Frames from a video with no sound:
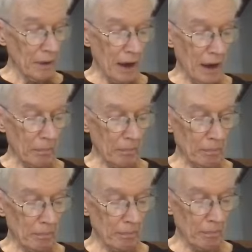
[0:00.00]
um,
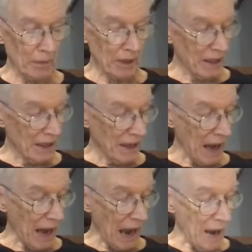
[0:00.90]

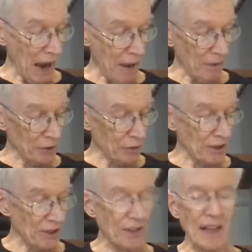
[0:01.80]
I, am
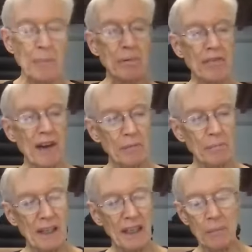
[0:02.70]
interested in that profound
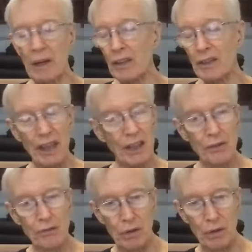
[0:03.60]
meaning because it
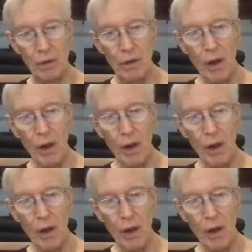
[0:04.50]
is true.